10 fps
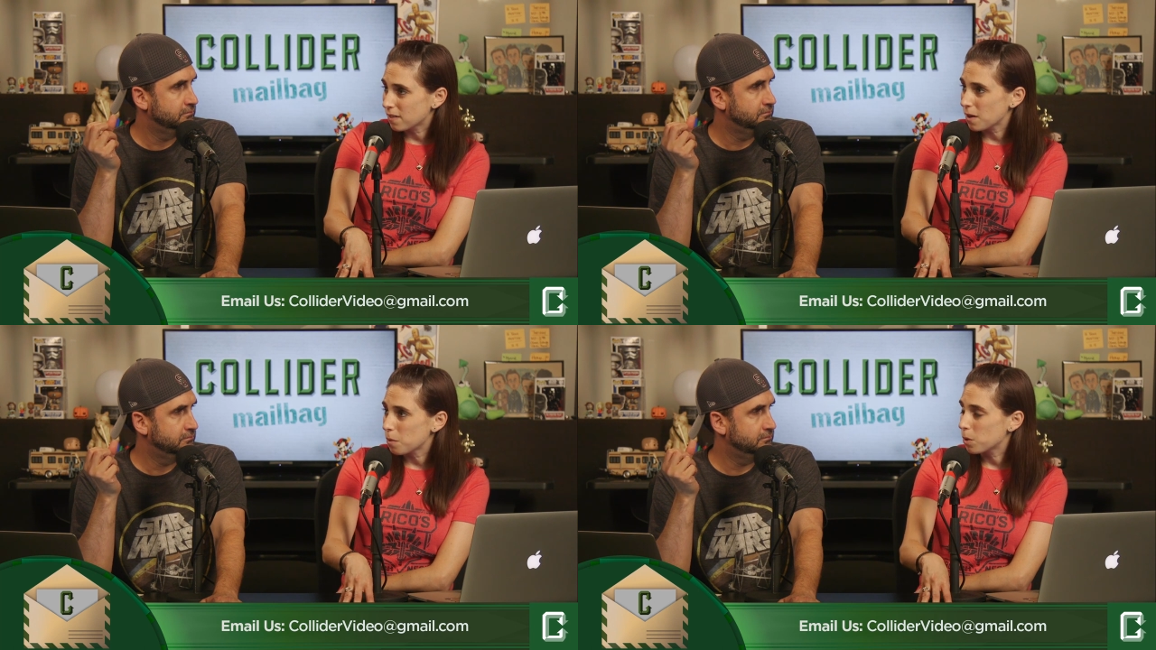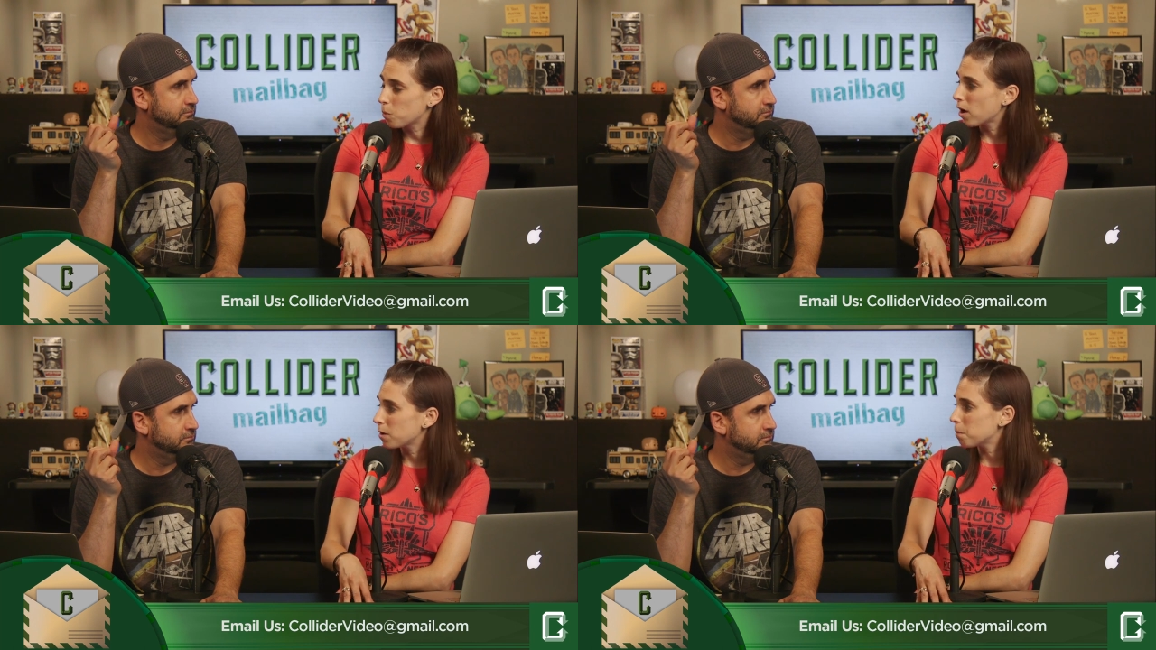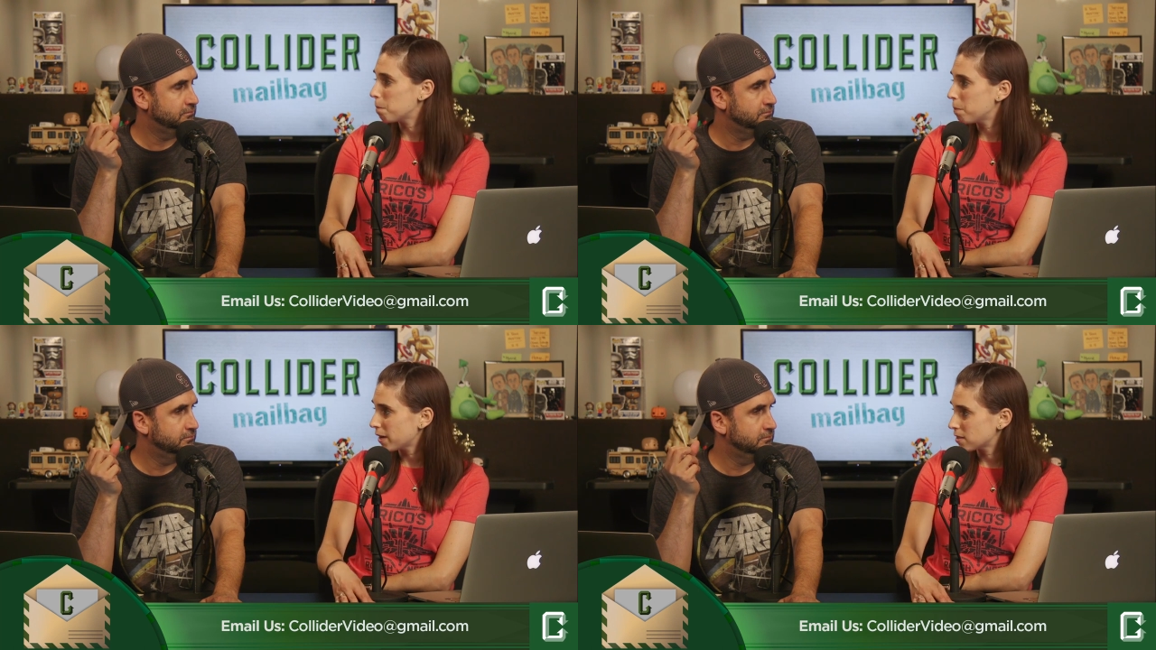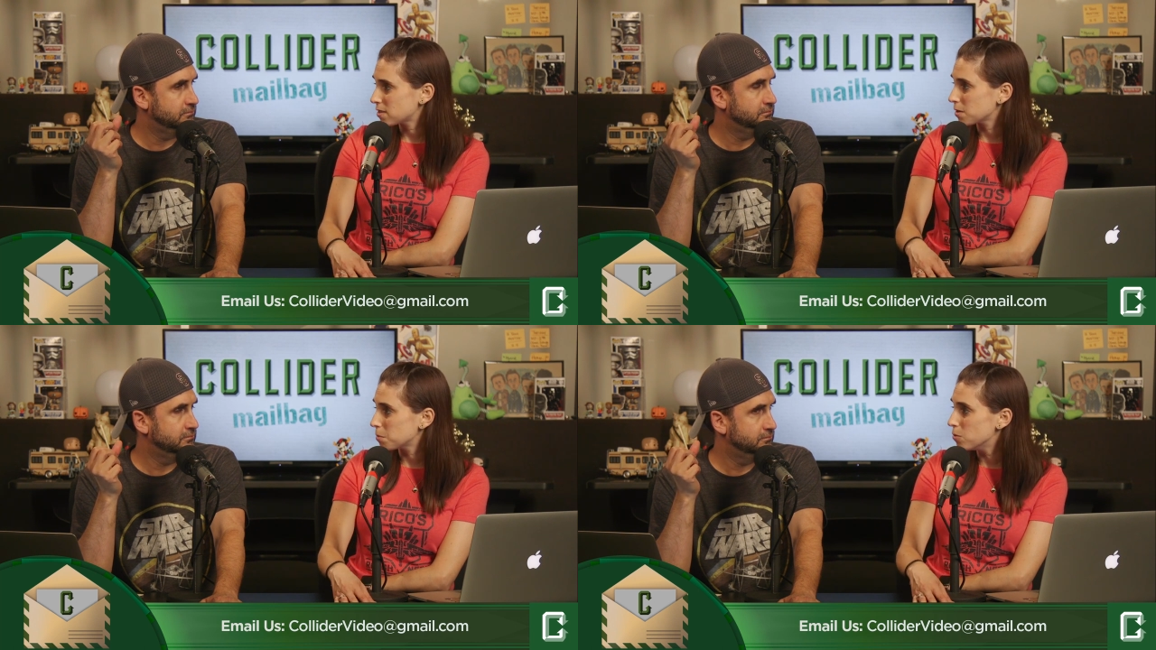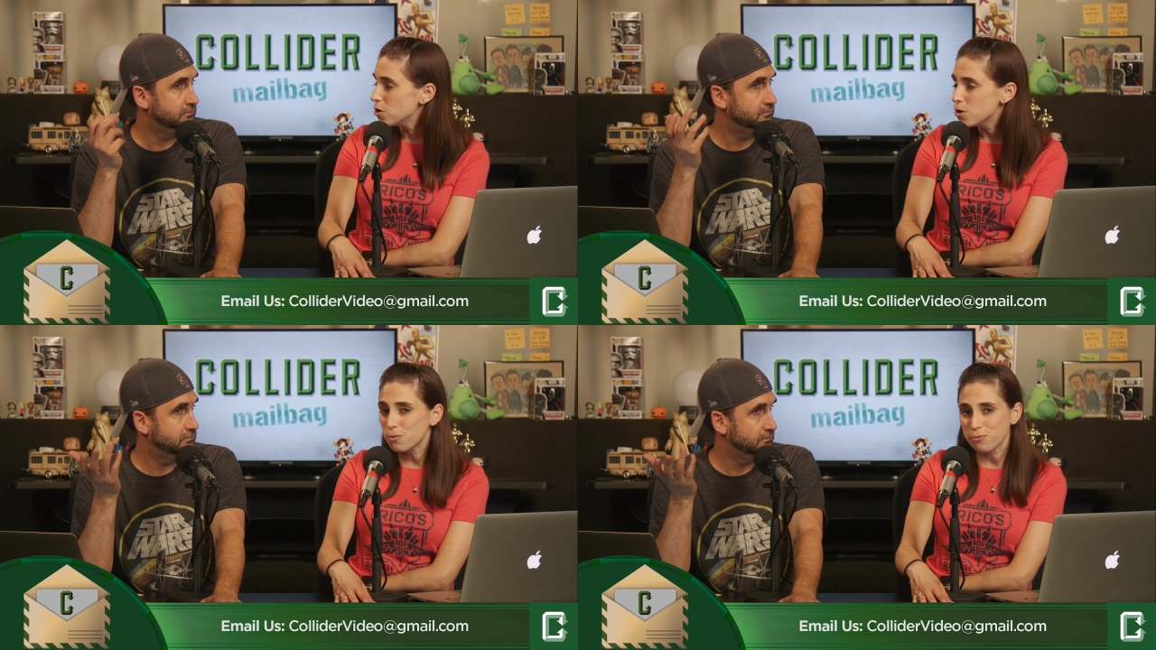Speaker 1: that they would want to pick some
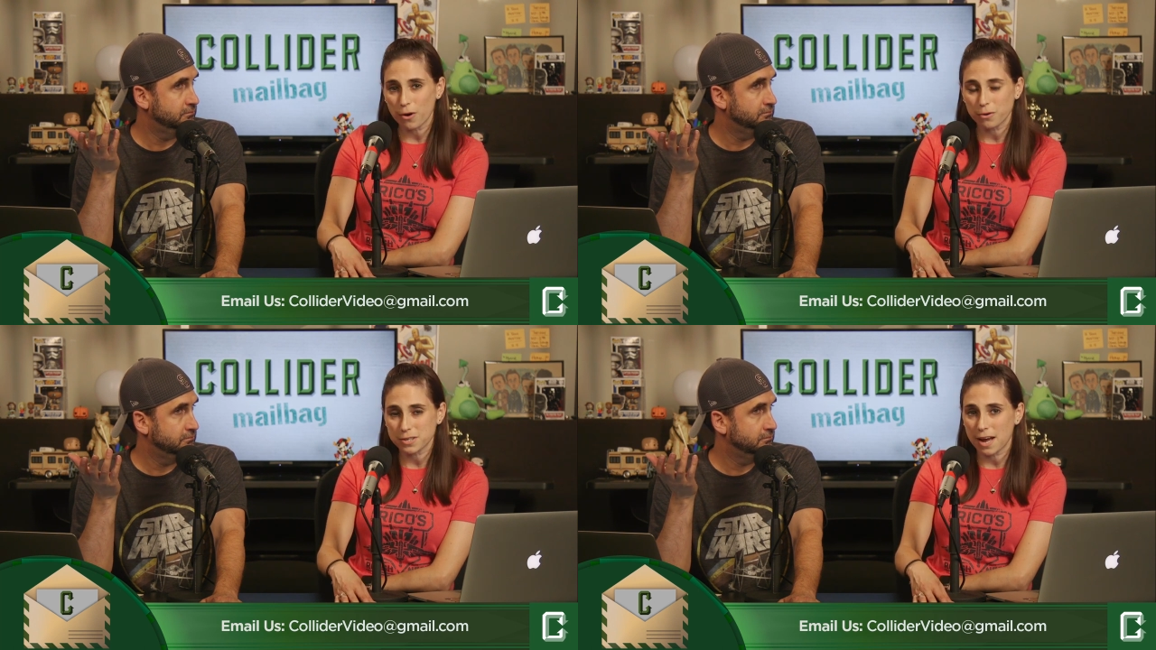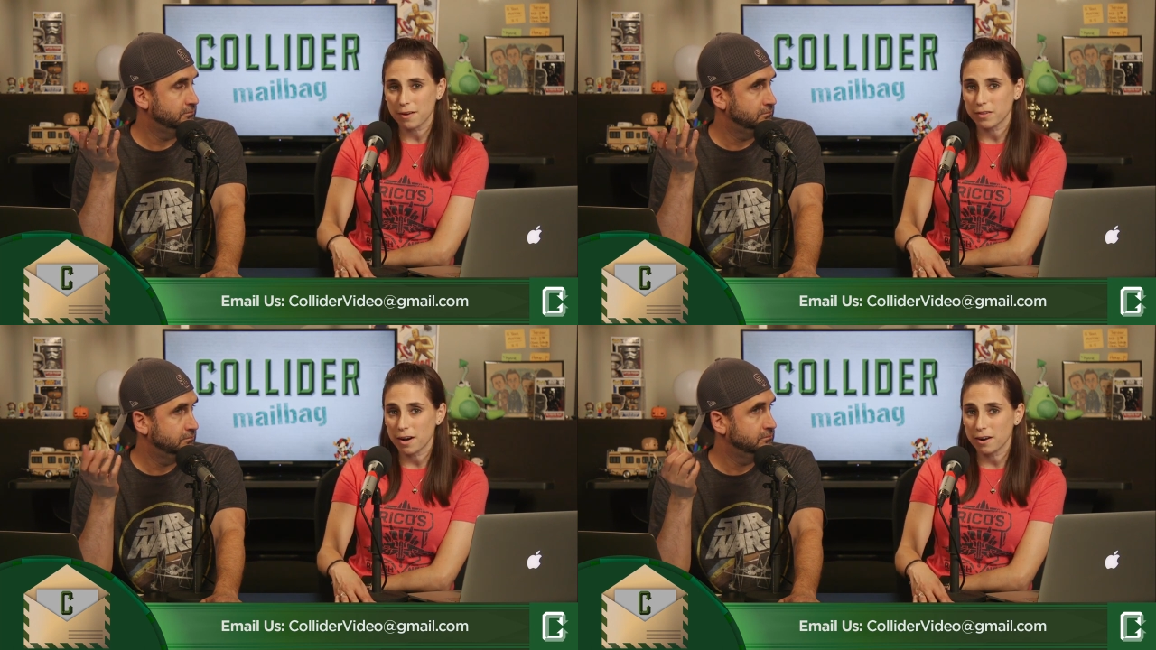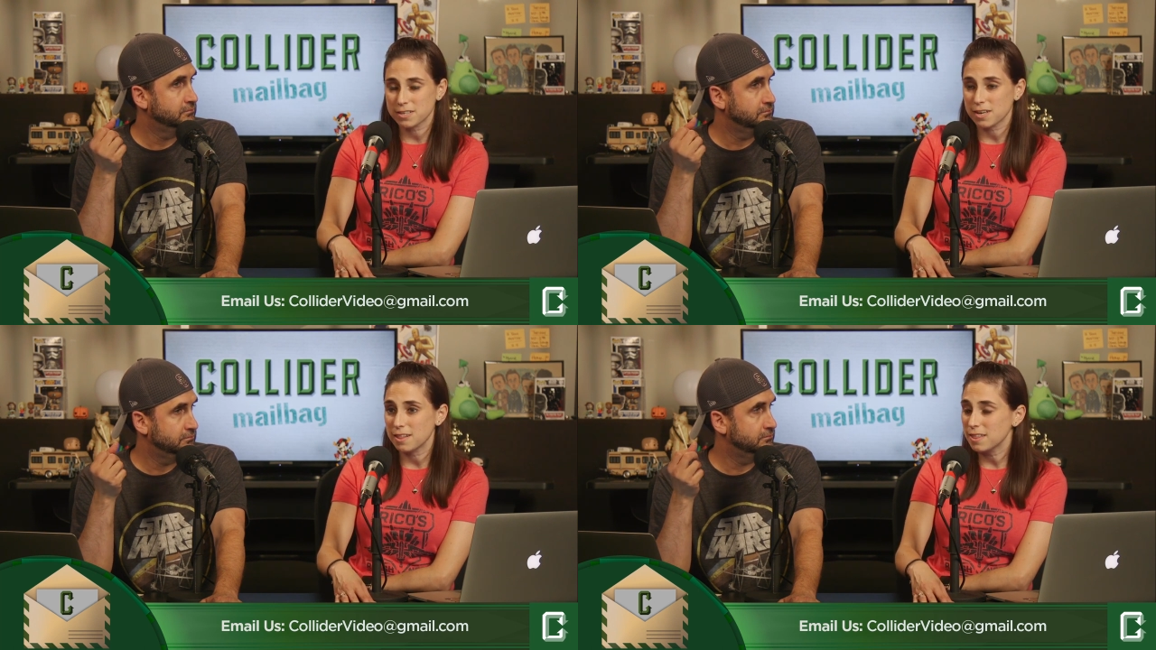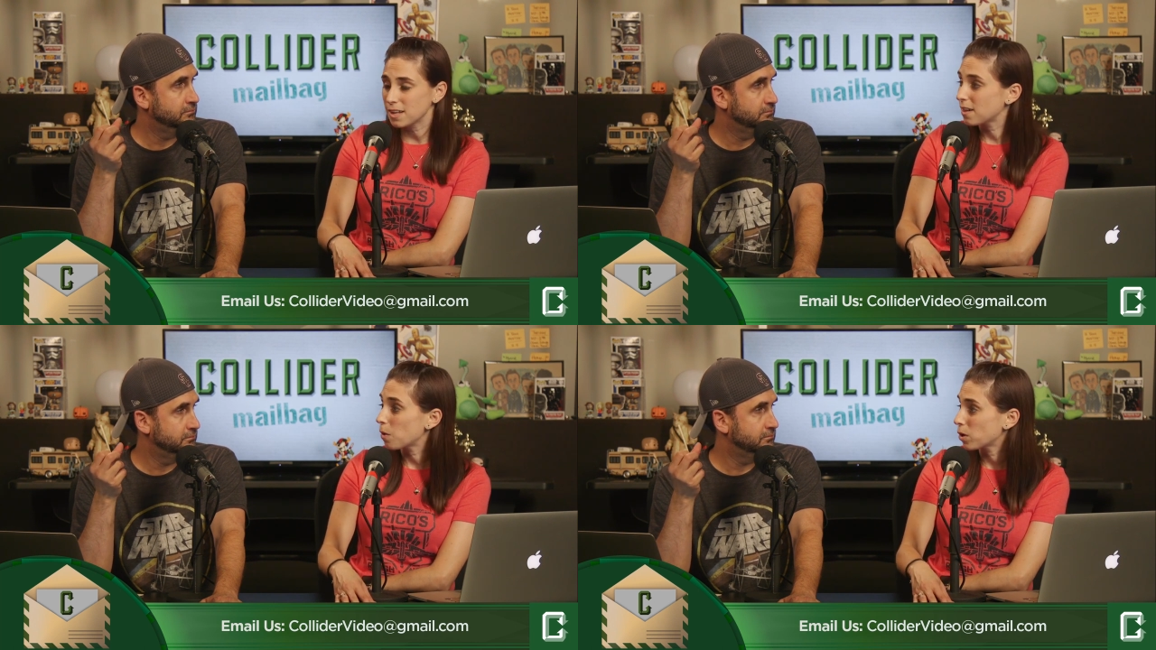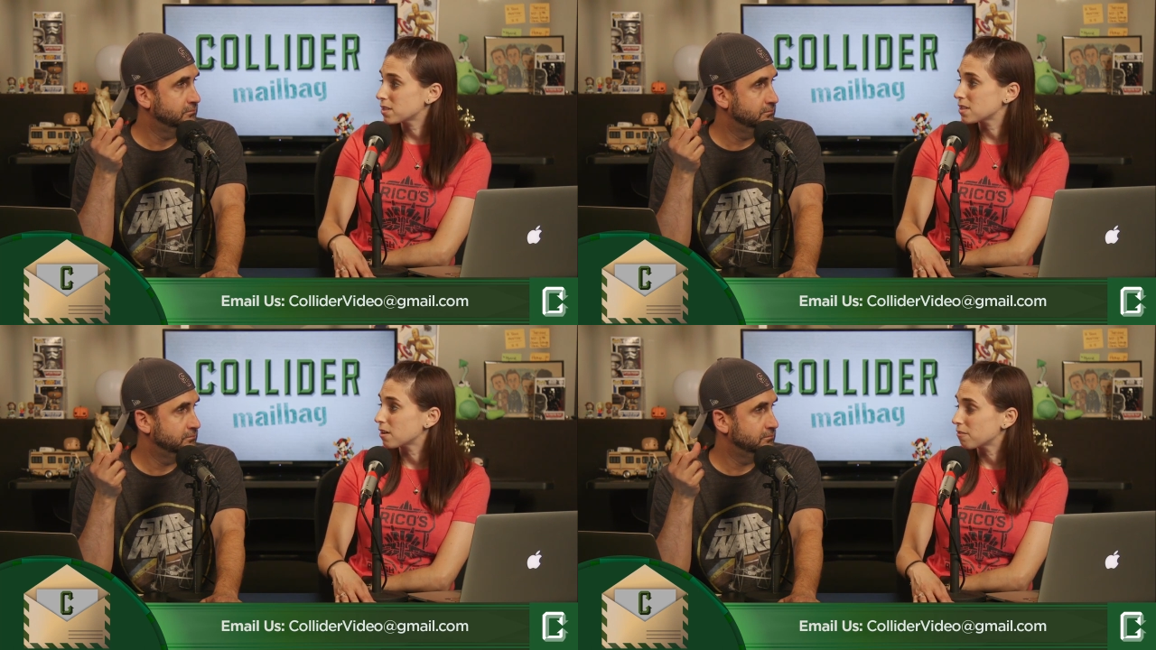new folks out there, because I think that works
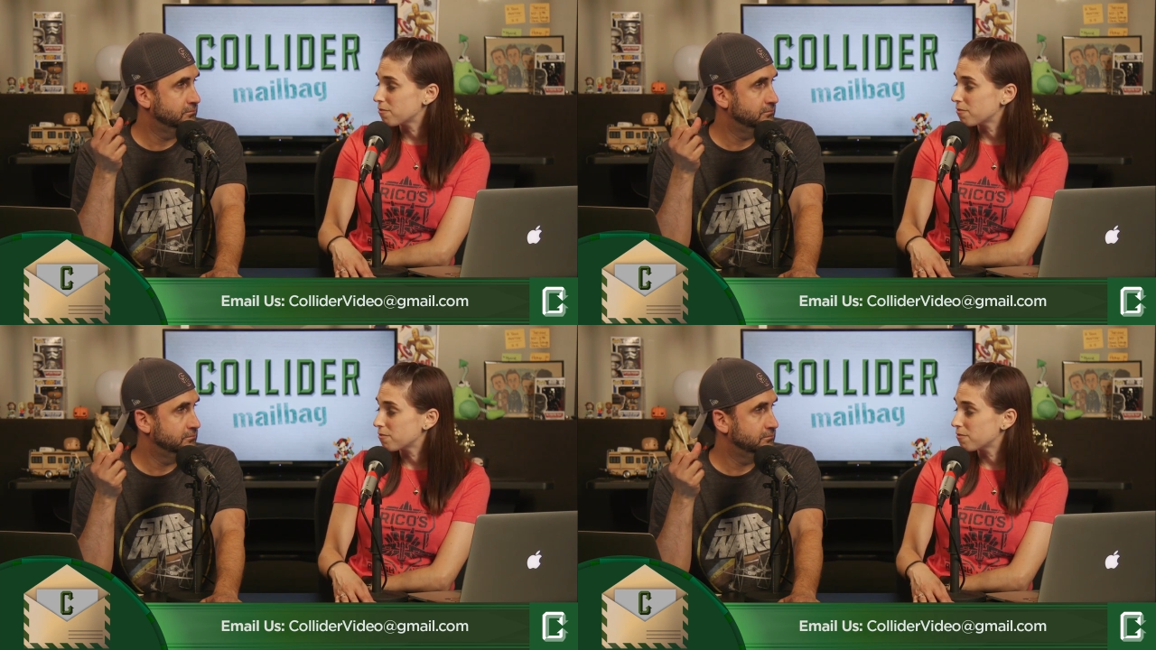in their